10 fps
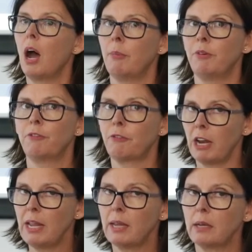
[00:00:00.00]
I'm a
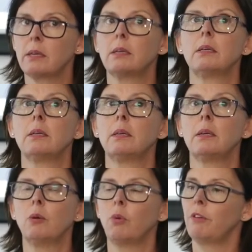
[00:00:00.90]
freak.
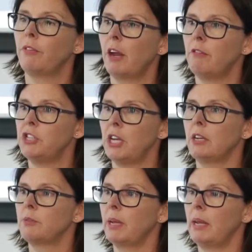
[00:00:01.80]
What if they
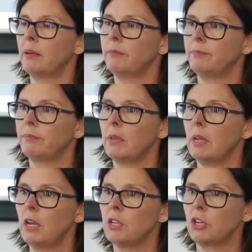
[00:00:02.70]
reject me?
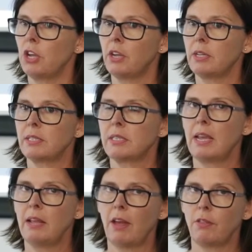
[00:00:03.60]
So you can
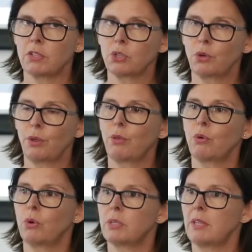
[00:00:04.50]
see that the sort of
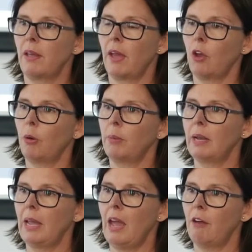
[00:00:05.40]
thoughts that they
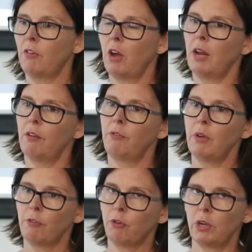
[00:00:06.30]
commonly have kind
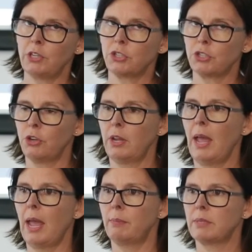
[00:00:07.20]
of fall into two
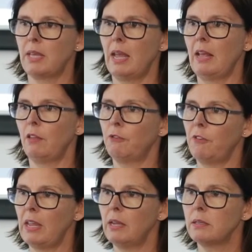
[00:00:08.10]
camps. They're either
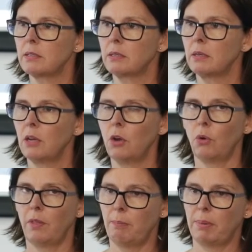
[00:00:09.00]
fears
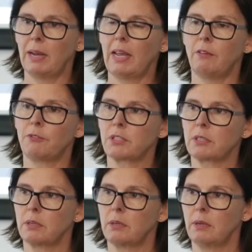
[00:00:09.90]
or they're
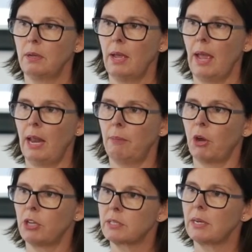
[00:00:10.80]
beliefs, and
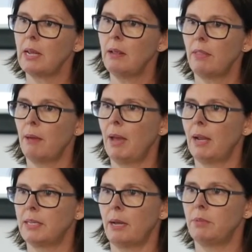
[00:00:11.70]
mostly they're
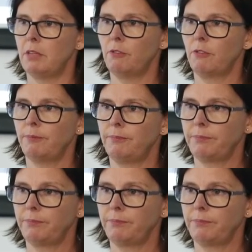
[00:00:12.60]
maladaptive.